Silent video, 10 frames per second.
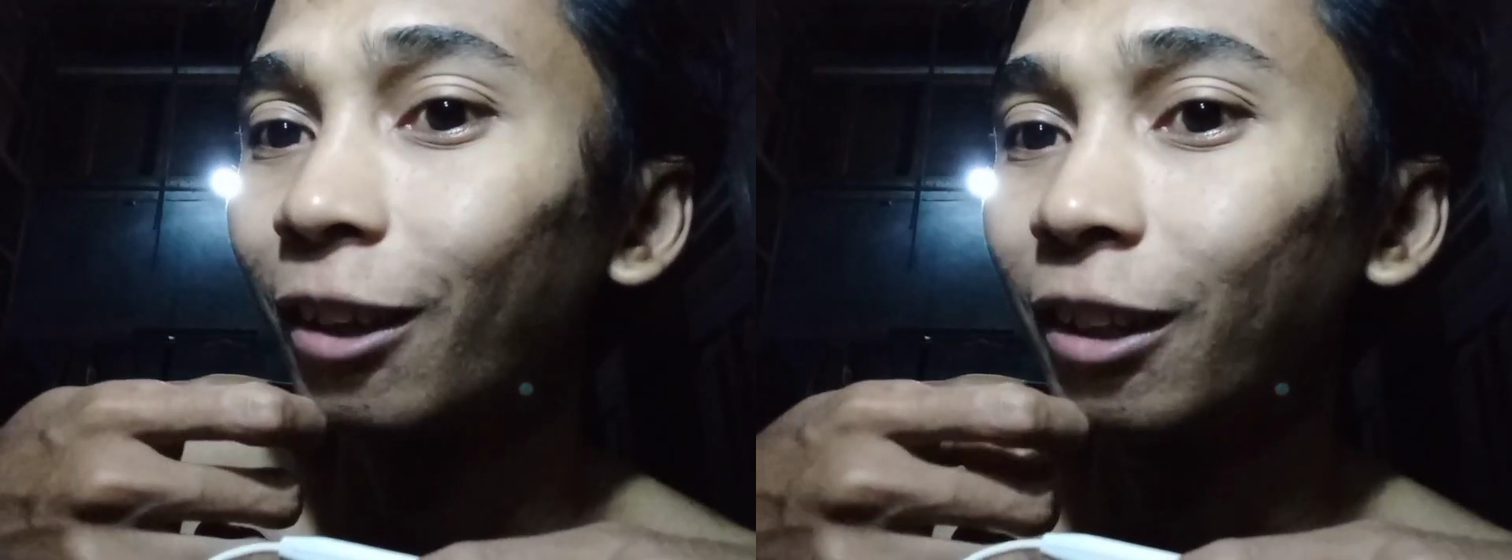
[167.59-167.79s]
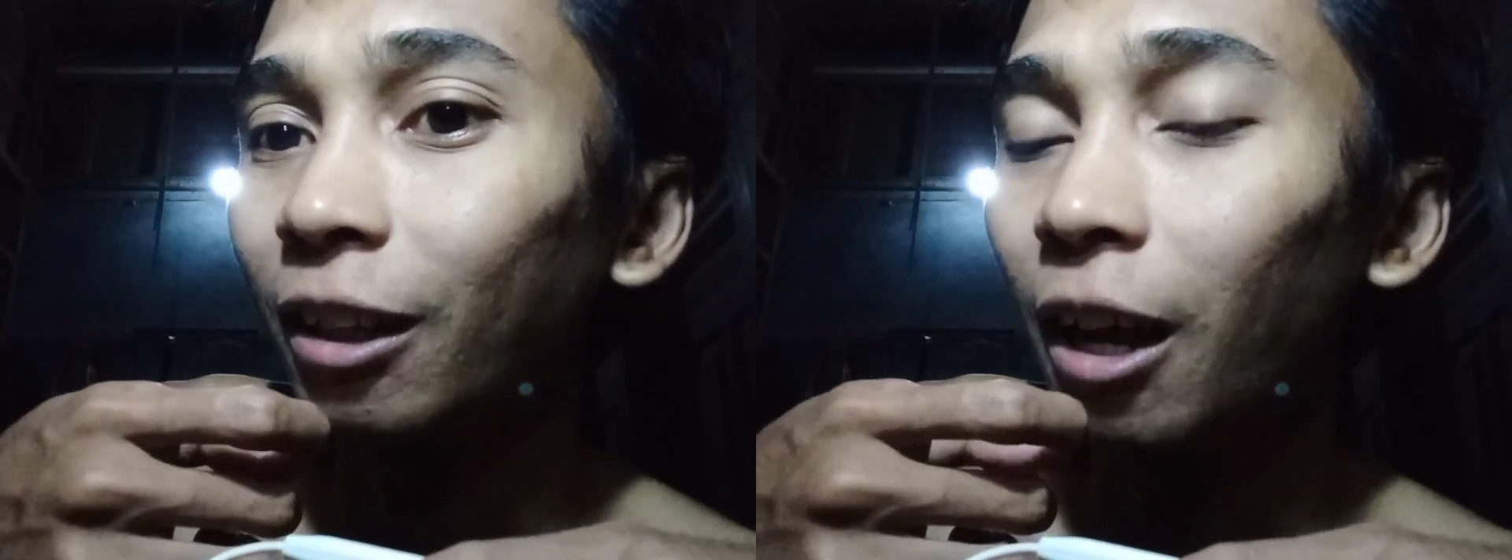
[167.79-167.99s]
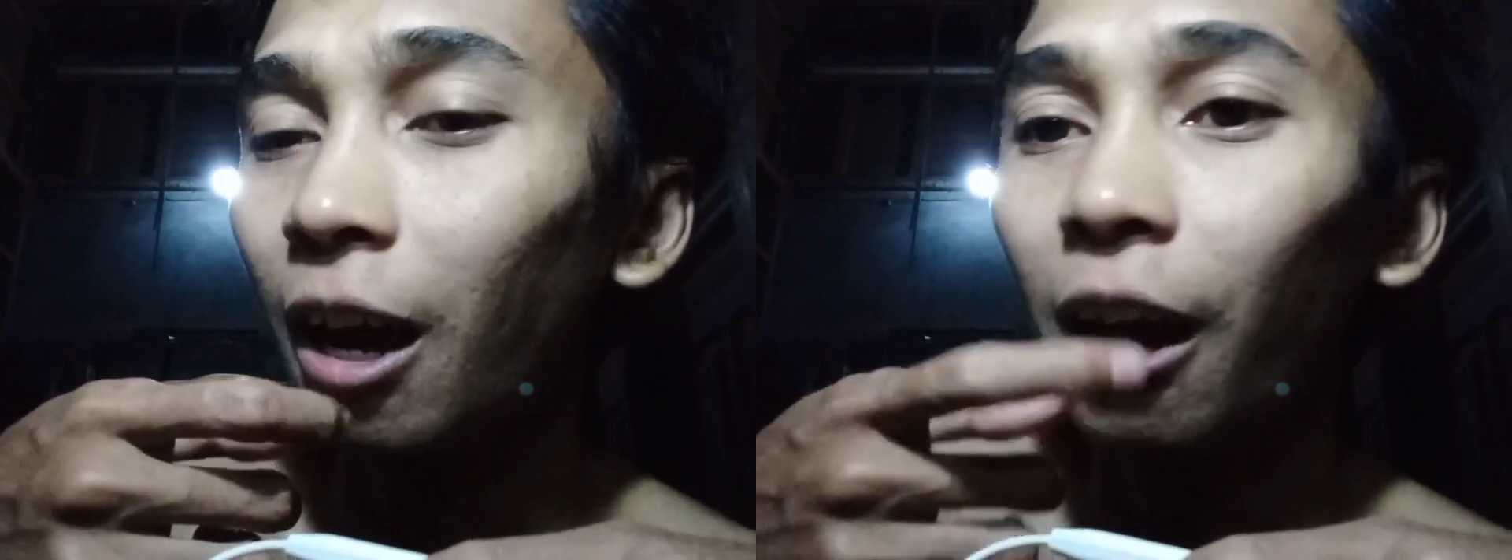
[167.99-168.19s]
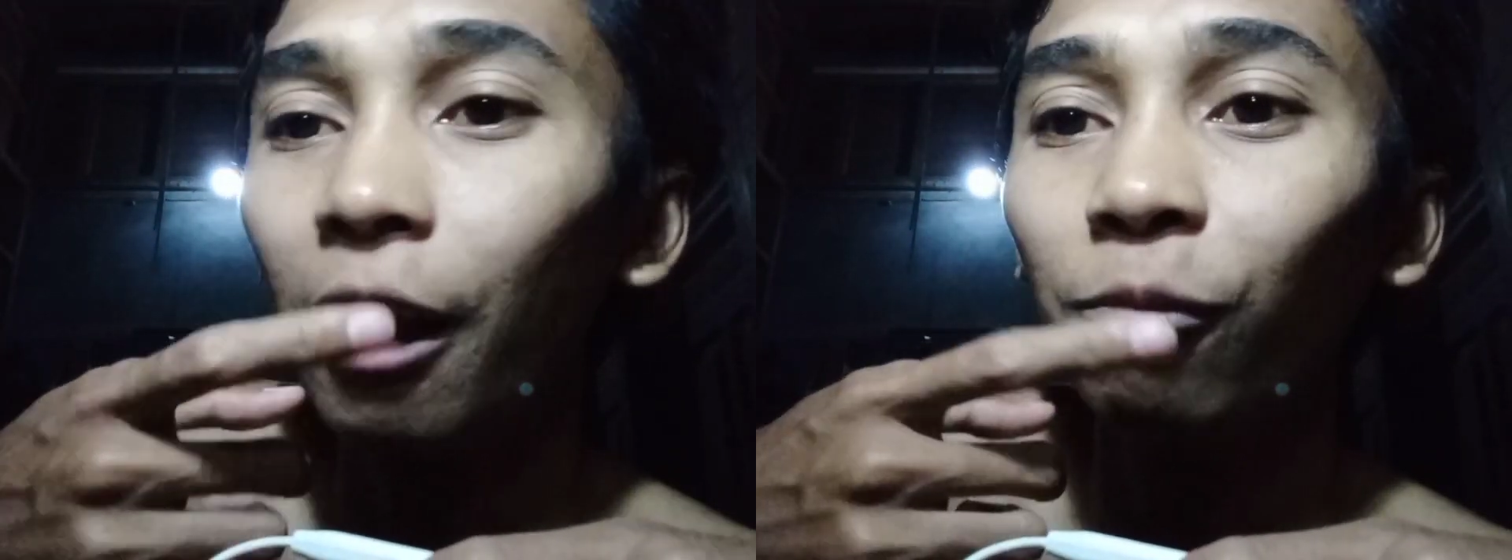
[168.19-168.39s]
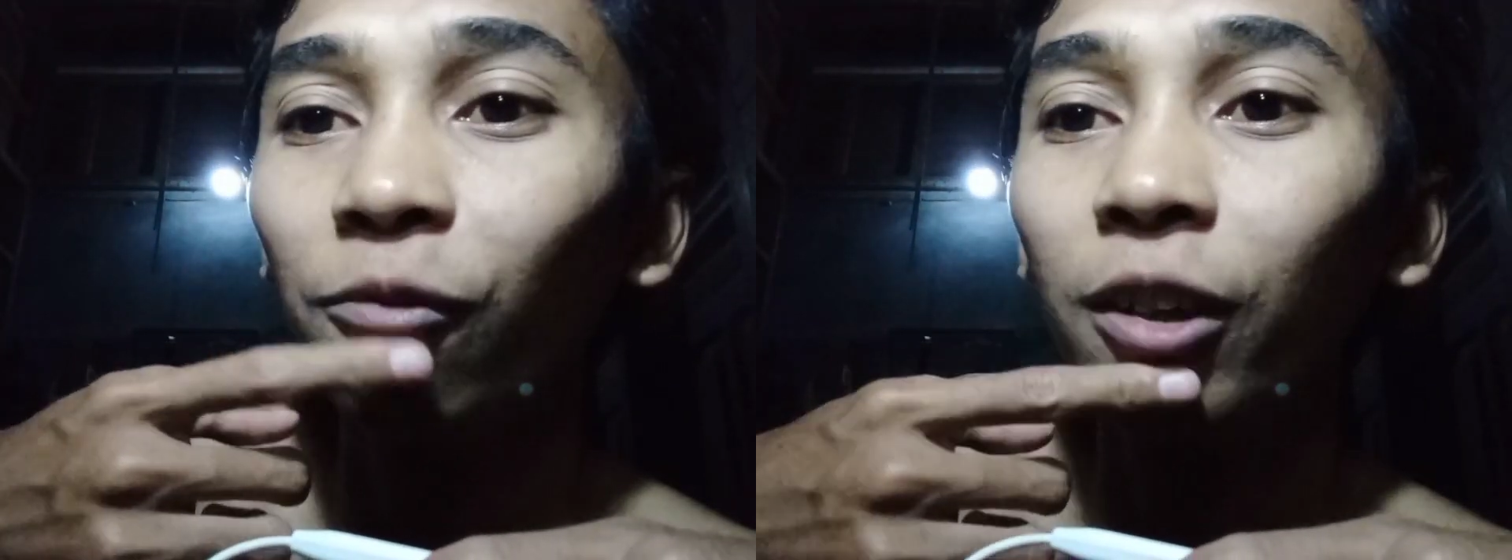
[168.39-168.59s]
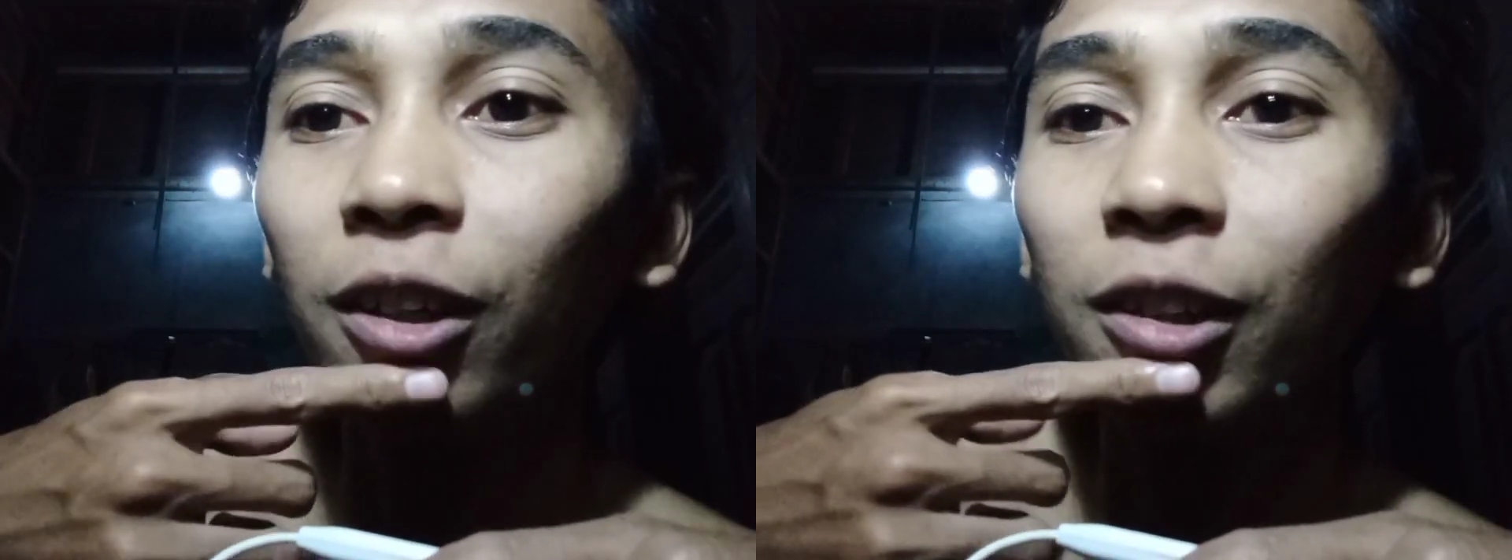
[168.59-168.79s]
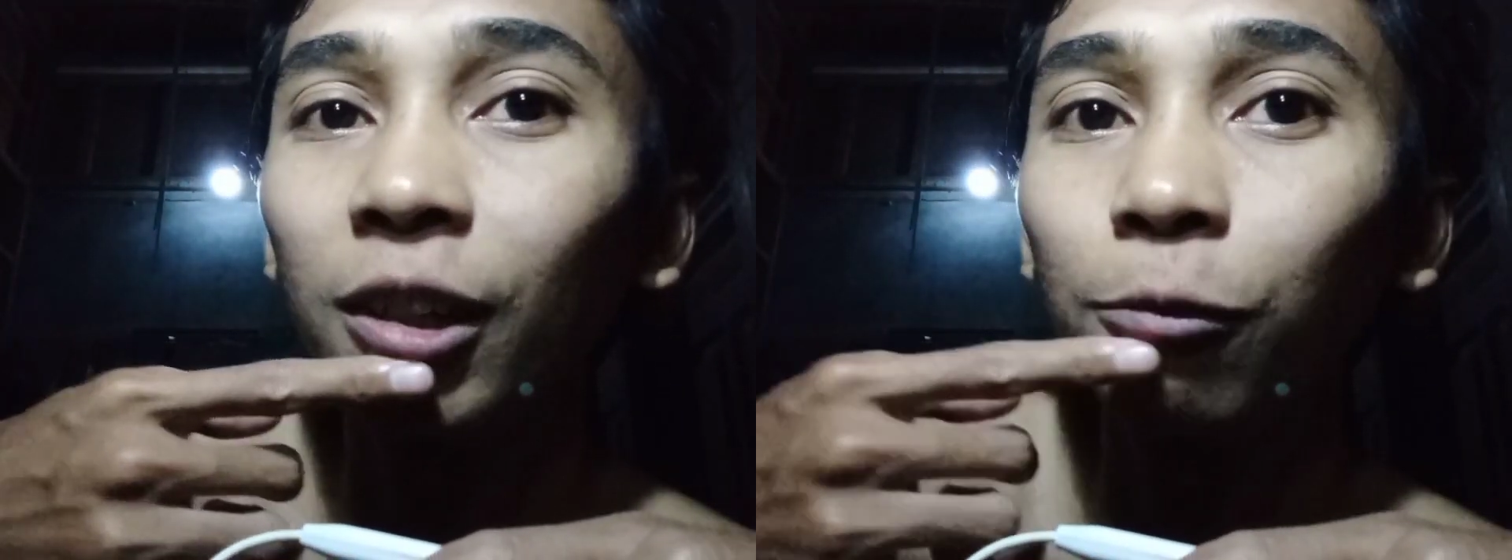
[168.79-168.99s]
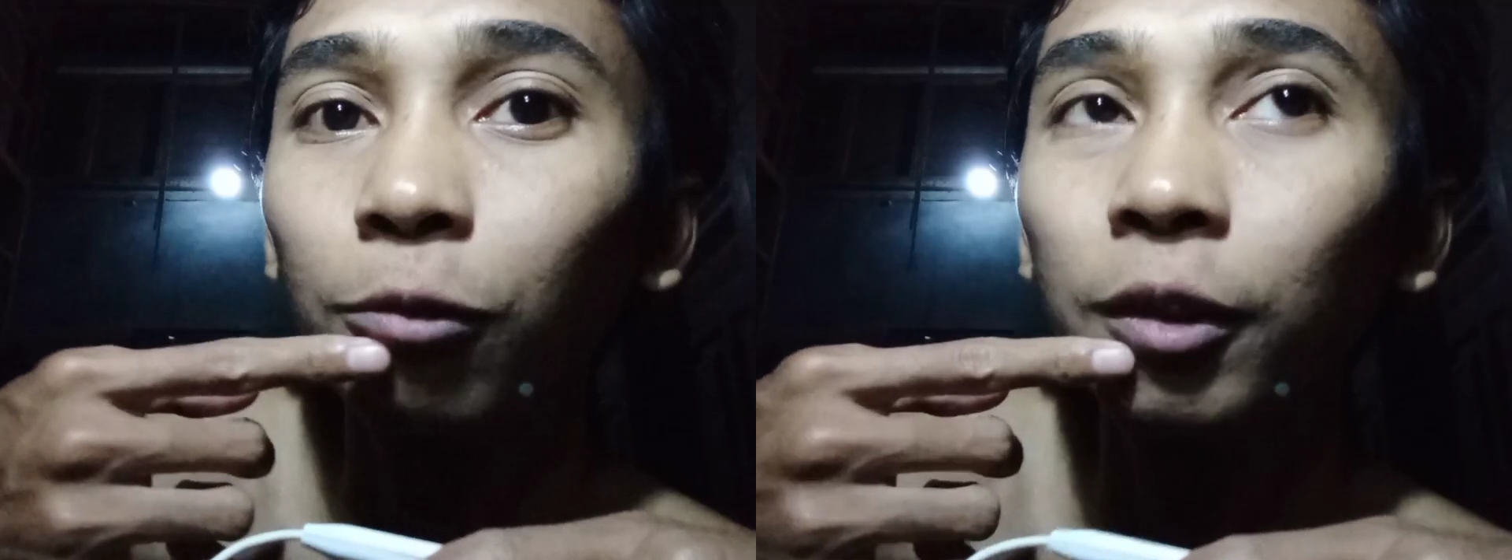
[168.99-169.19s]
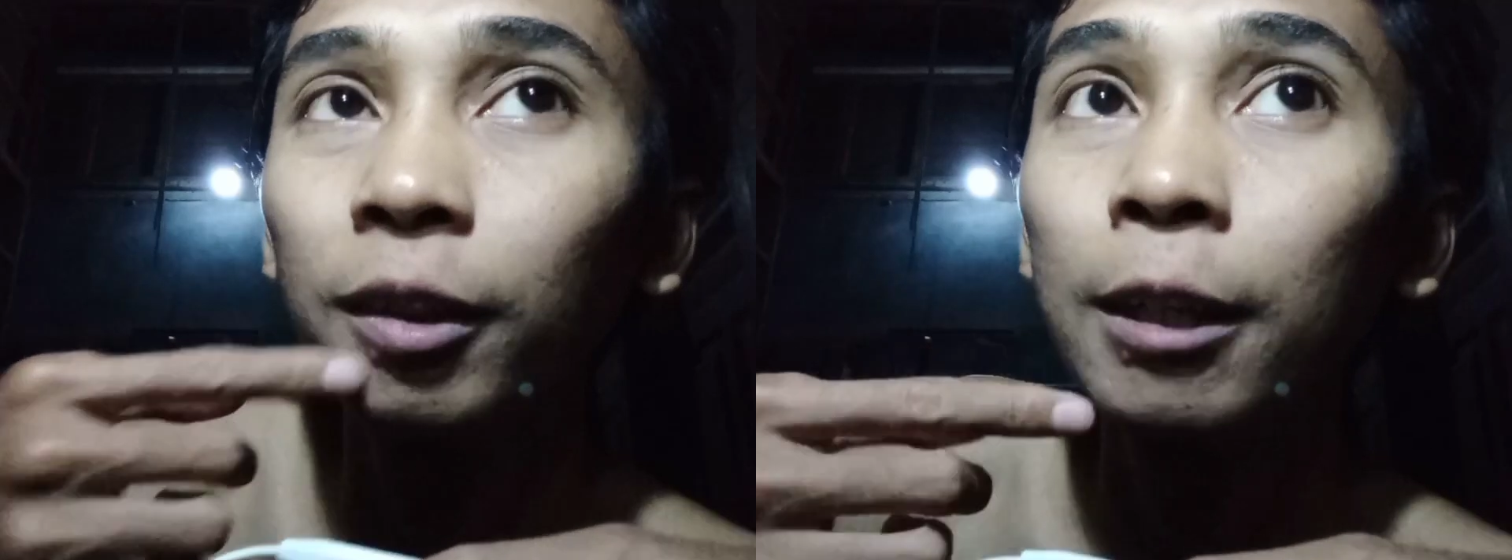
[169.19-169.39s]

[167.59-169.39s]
and I am very grateful.